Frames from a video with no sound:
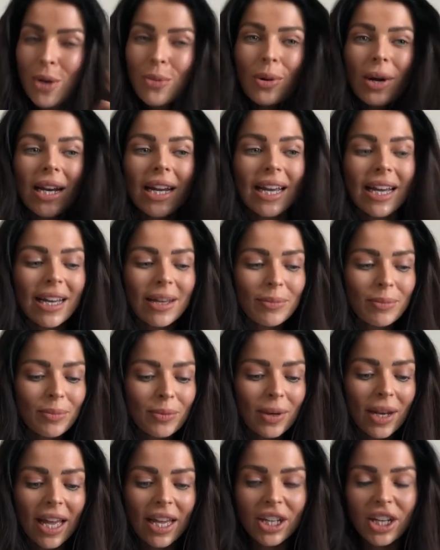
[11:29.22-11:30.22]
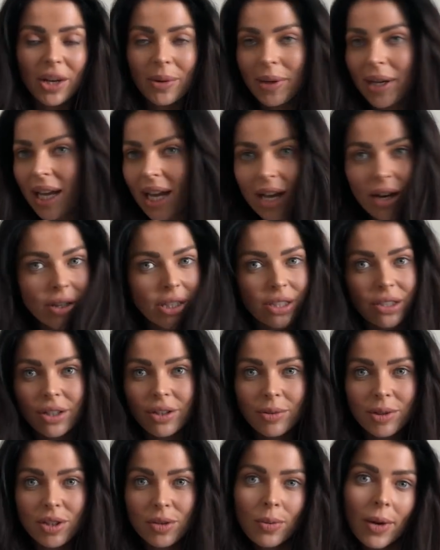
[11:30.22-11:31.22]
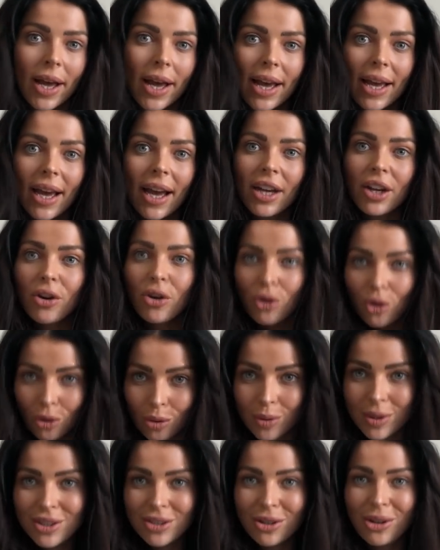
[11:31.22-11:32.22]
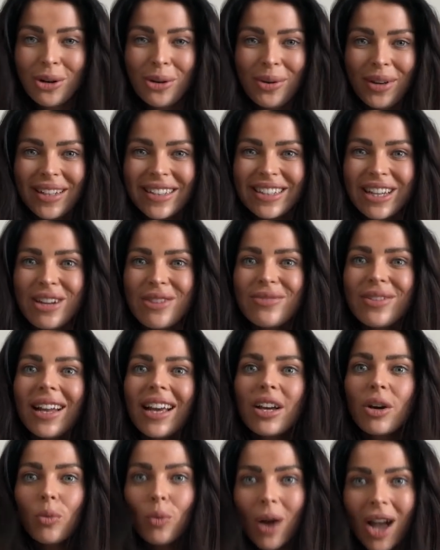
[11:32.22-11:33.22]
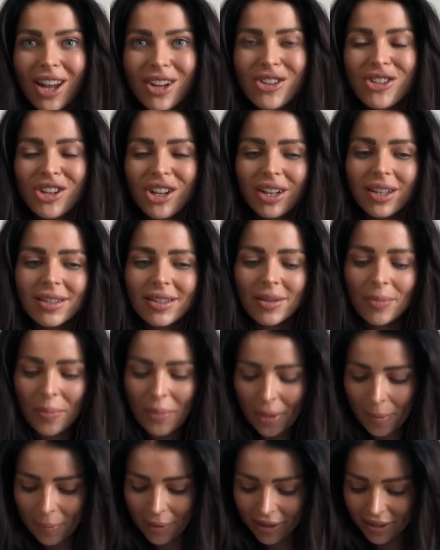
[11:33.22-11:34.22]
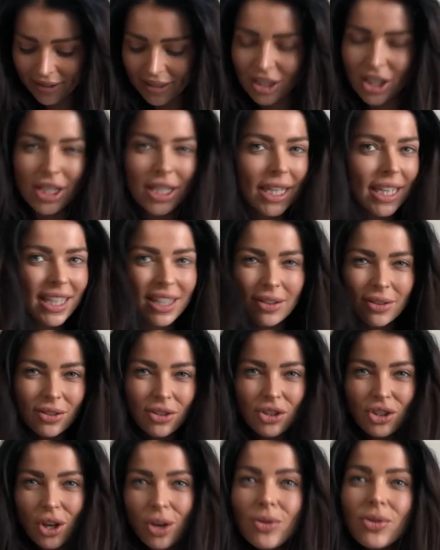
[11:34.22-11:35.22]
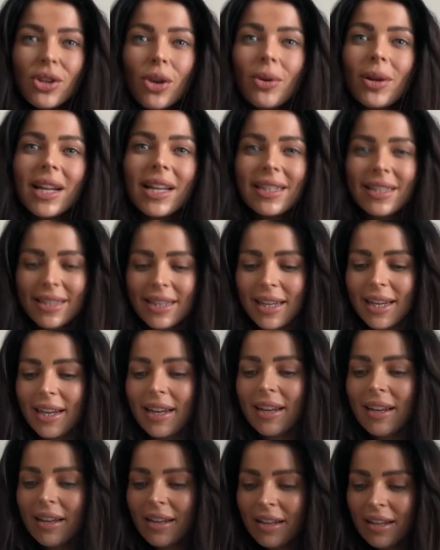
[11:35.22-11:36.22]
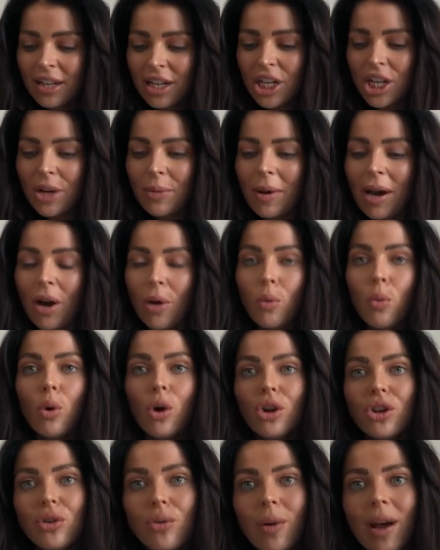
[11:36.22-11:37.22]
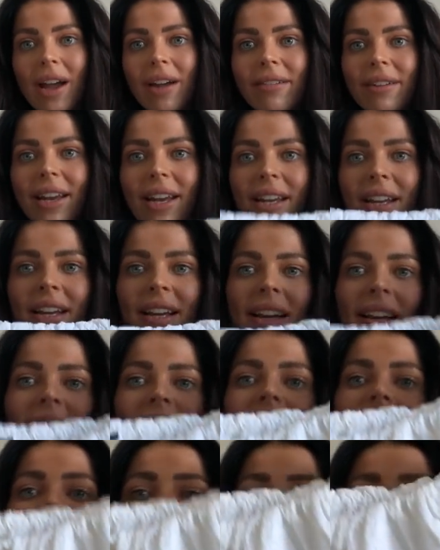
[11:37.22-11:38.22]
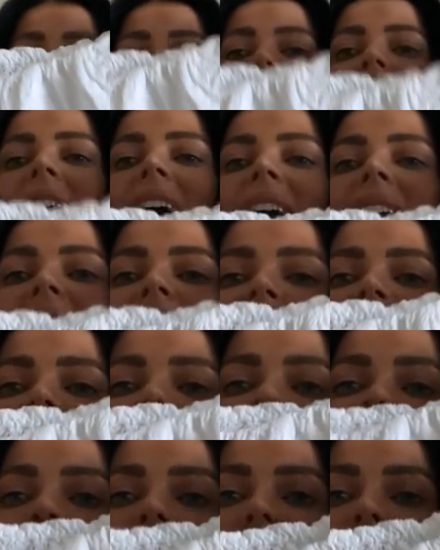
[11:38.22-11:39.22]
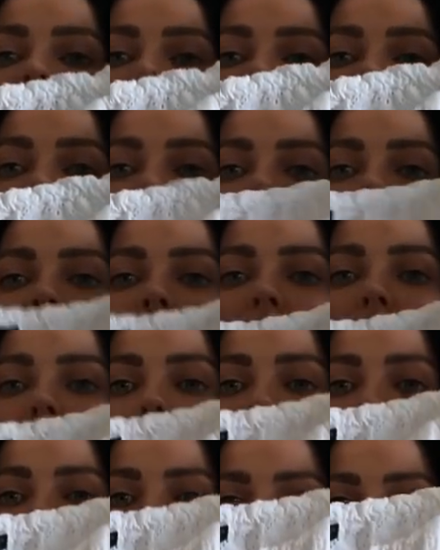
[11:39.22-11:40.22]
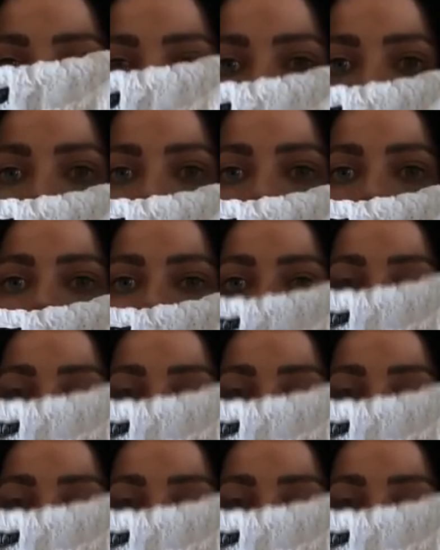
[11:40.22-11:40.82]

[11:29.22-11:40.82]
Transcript: when I'm like going out and I don't know what to wear, I always go for like a white shirt and something, because I just think it looks so classy no matter what you're wearing. So this is like a cute little crop,